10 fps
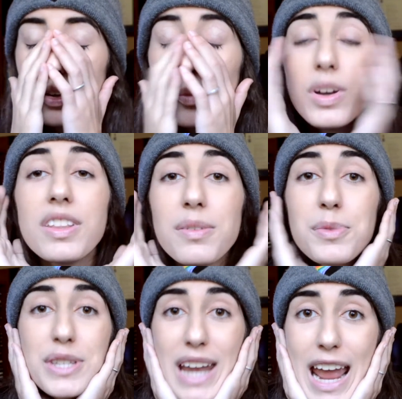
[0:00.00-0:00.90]
One of them
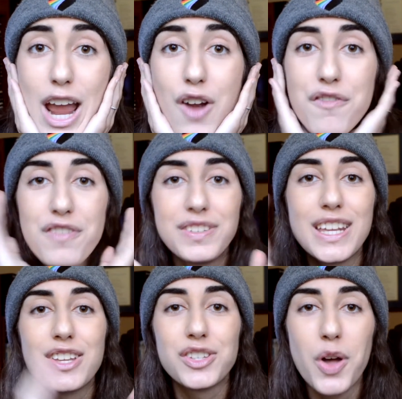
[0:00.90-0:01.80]
was an AR
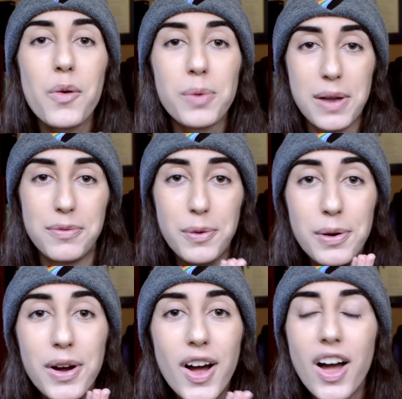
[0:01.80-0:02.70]
15 assault
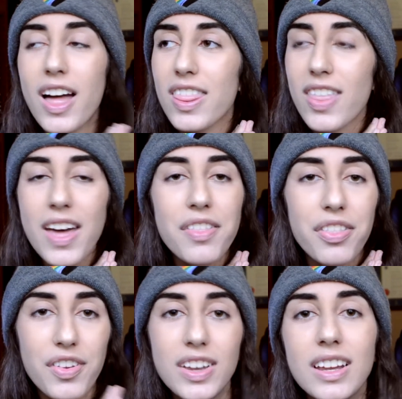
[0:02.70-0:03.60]
rifle. That
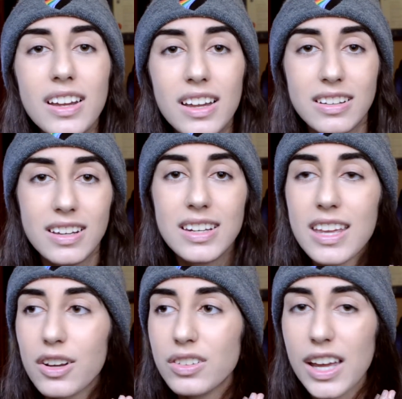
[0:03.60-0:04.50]
thing can
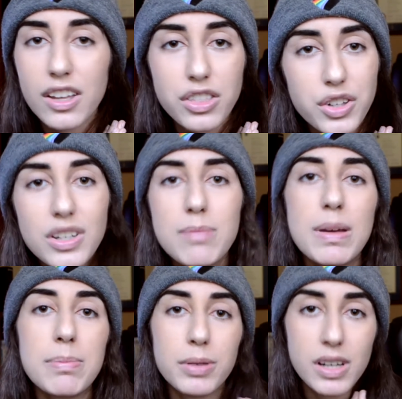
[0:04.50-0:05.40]
kill like 30
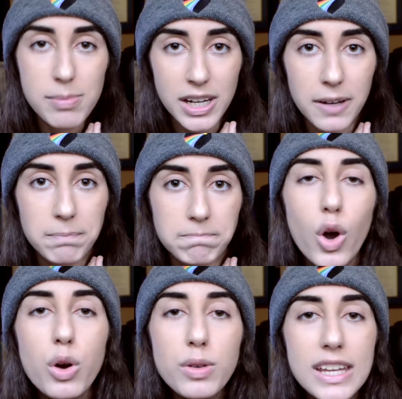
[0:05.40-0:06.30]
people in a minute.
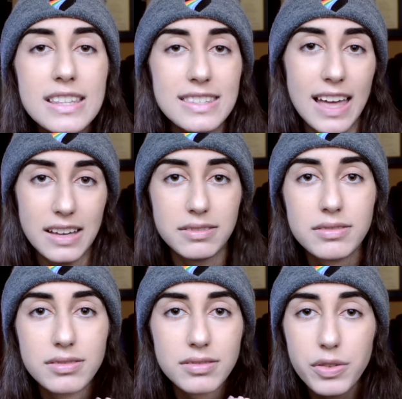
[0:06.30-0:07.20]
Who needs that?
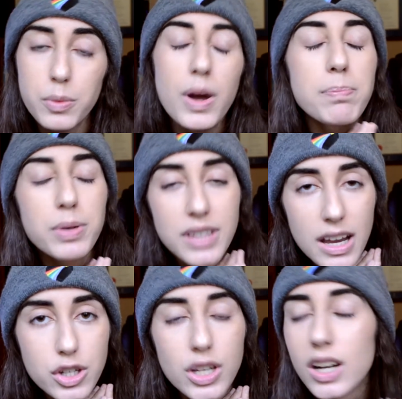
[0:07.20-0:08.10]
For what
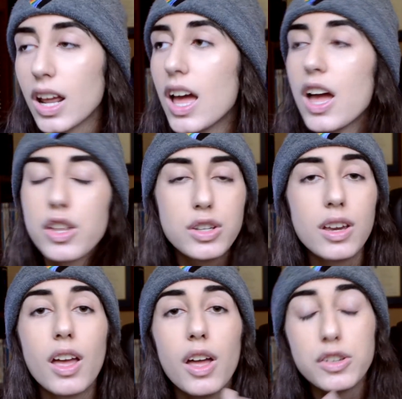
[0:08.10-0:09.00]
protection?
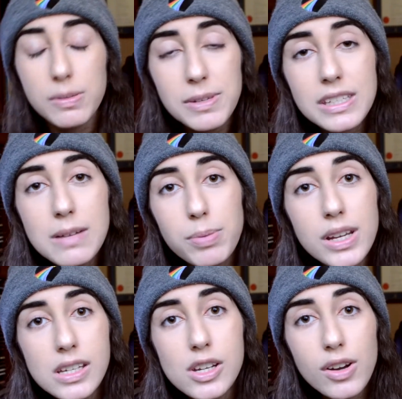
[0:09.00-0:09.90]
Someone's gonna
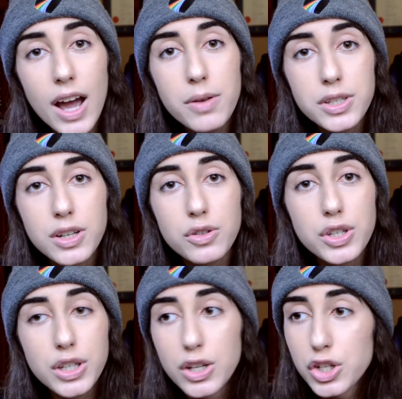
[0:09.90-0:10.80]
break into your house and you're
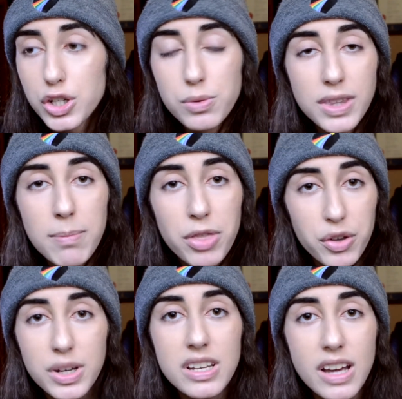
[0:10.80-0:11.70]
just gonna shoot them
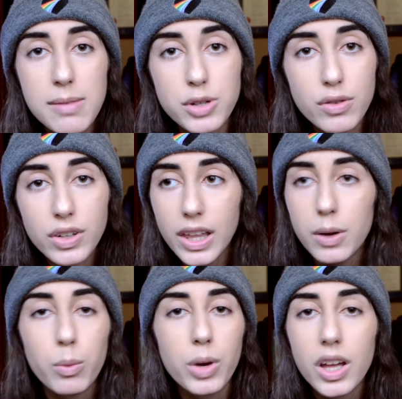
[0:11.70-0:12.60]
30 times over?
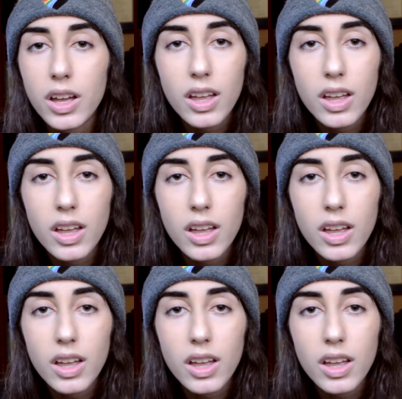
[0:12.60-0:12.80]
Like, what?